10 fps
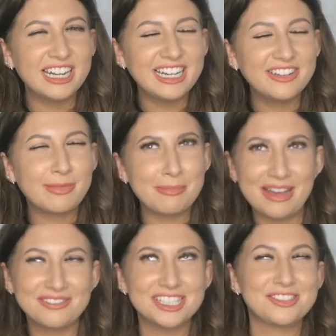if my
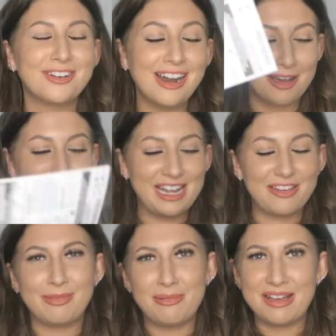maths is right i mean
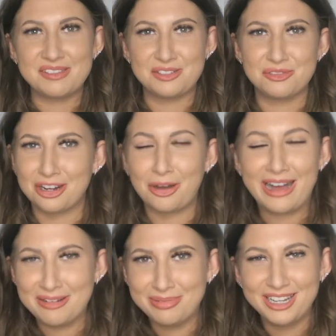if my maths is wrong
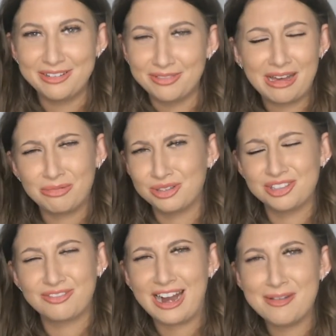i'd pull it like what
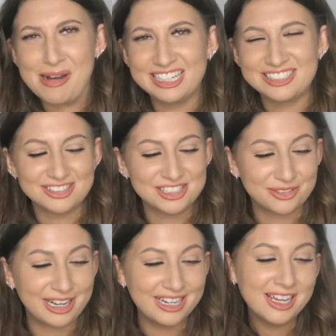the right amount is on the
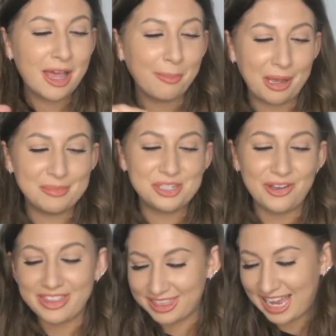screen but i'm
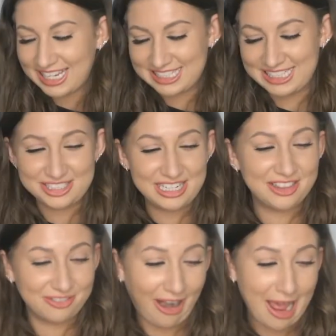sure that that is literally
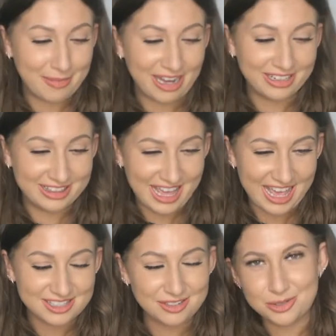the right amount
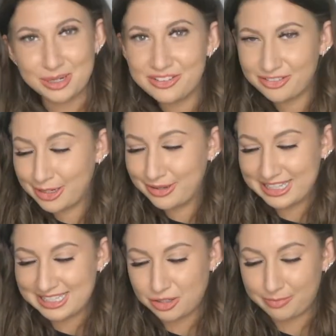there so 23 quid
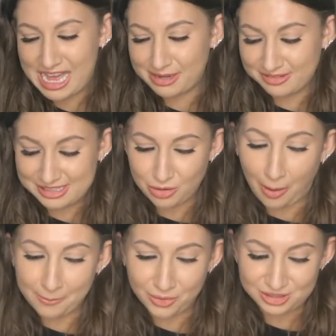that's not bad and we've still
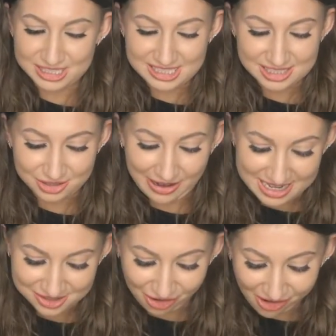got more to
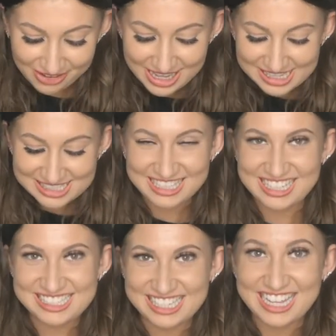scratch off so
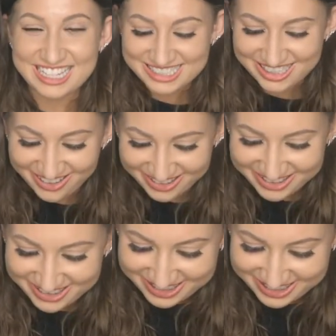let's see how these go